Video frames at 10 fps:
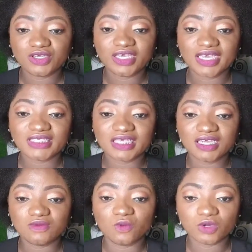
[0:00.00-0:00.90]
so you guys
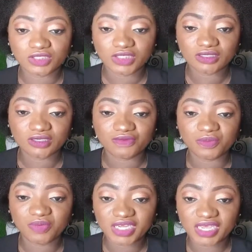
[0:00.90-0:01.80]
can watch the
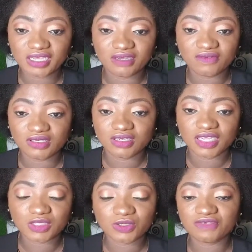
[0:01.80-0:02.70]
replay in
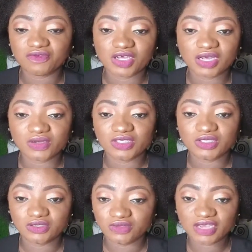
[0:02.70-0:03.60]
the next 24
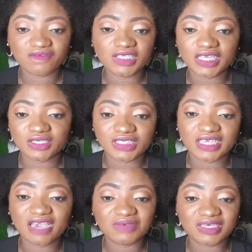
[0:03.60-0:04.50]
hours. You definitely get to
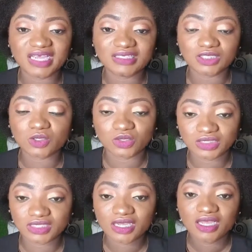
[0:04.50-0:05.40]
see everything that I
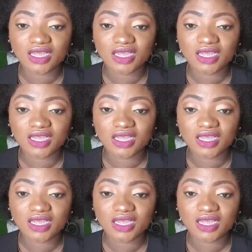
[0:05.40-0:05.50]
discussed.